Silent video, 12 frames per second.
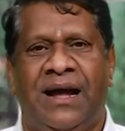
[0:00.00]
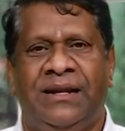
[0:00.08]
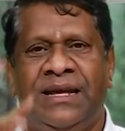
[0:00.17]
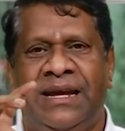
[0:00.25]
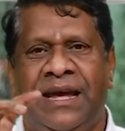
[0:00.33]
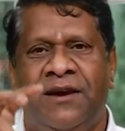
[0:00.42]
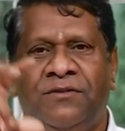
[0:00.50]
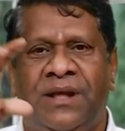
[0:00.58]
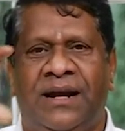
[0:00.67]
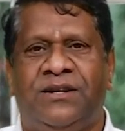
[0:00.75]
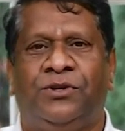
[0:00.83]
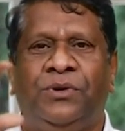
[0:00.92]
And he gave
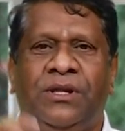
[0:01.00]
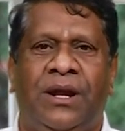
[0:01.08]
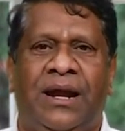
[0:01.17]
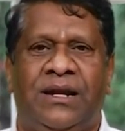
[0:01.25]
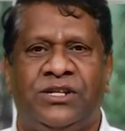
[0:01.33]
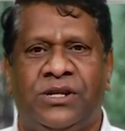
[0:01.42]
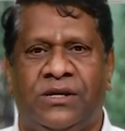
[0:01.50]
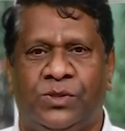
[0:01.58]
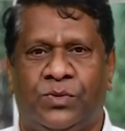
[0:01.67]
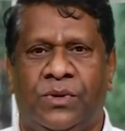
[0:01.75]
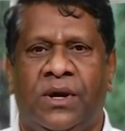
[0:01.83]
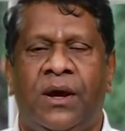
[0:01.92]
that to Indilal Shah's